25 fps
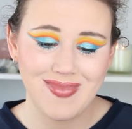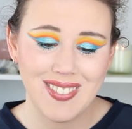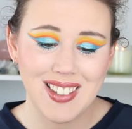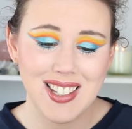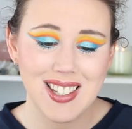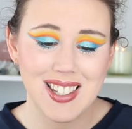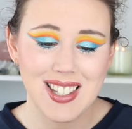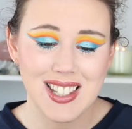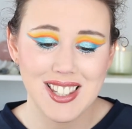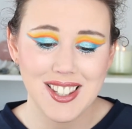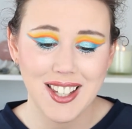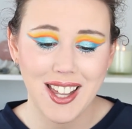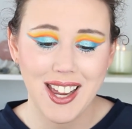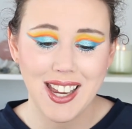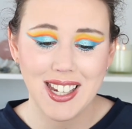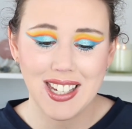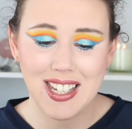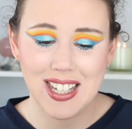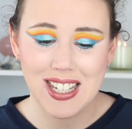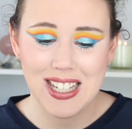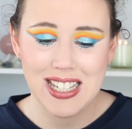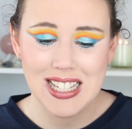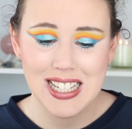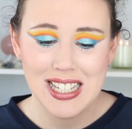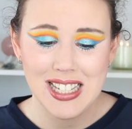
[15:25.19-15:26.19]
This is
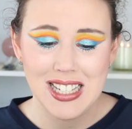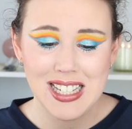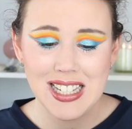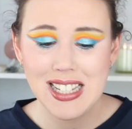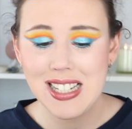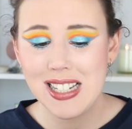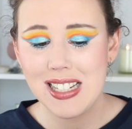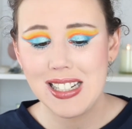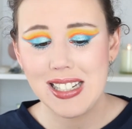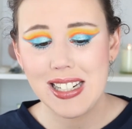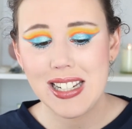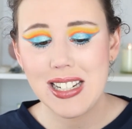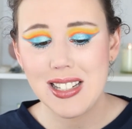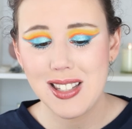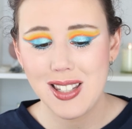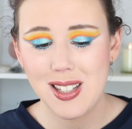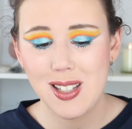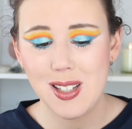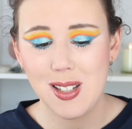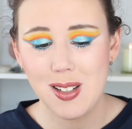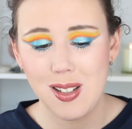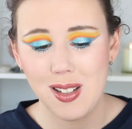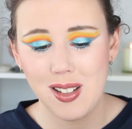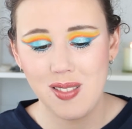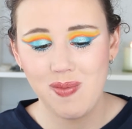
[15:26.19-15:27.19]
like, needs
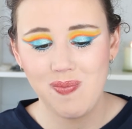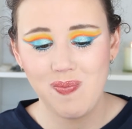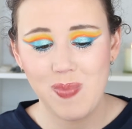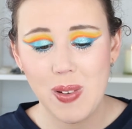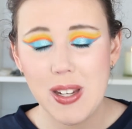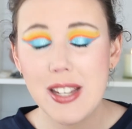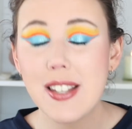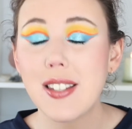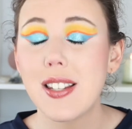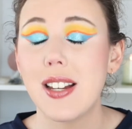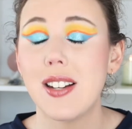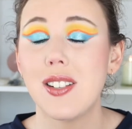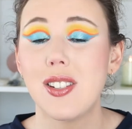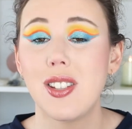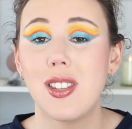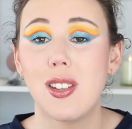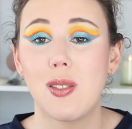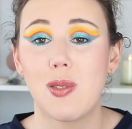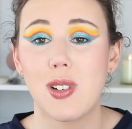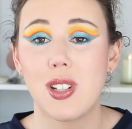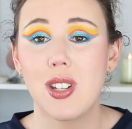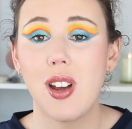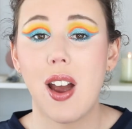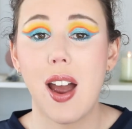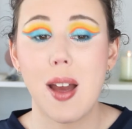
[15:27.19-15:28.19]
to be sent to the
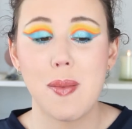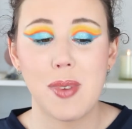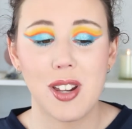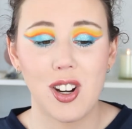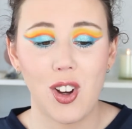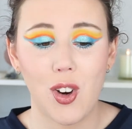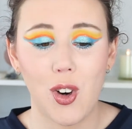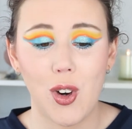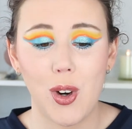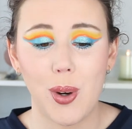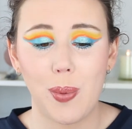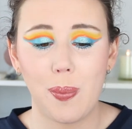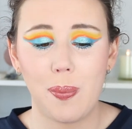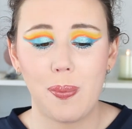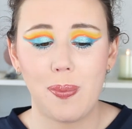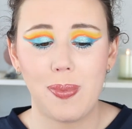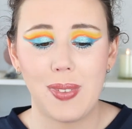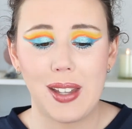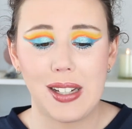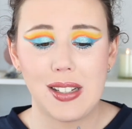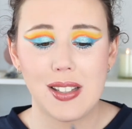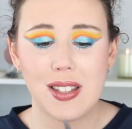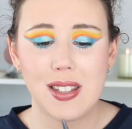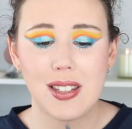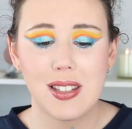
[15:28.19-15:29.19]
retirement home.
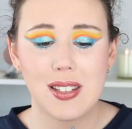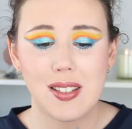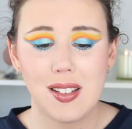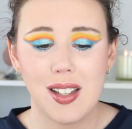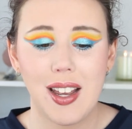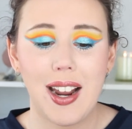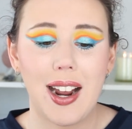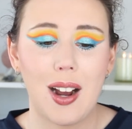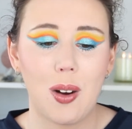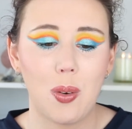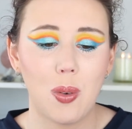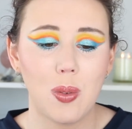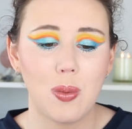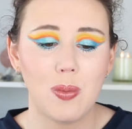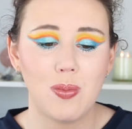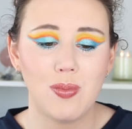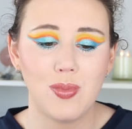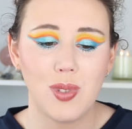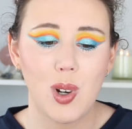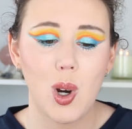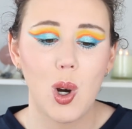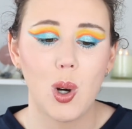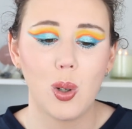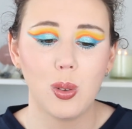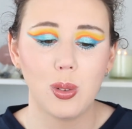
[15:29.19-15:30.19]
That's how
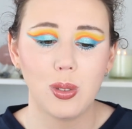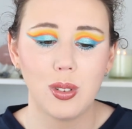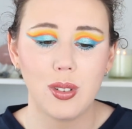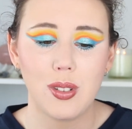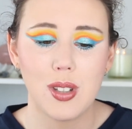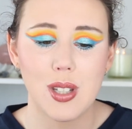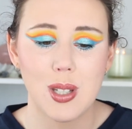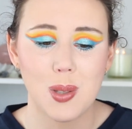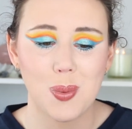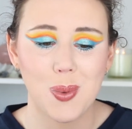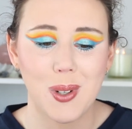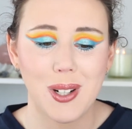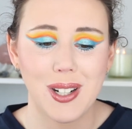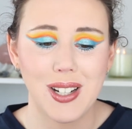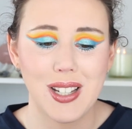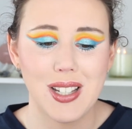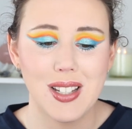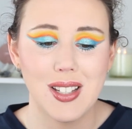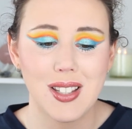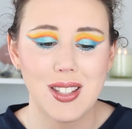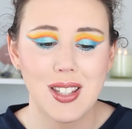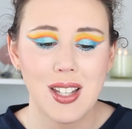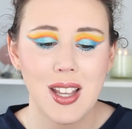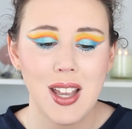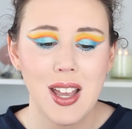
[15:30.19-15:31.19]
old this one
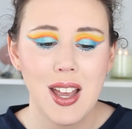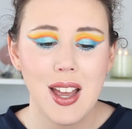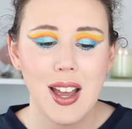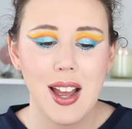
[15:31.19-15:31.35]
is.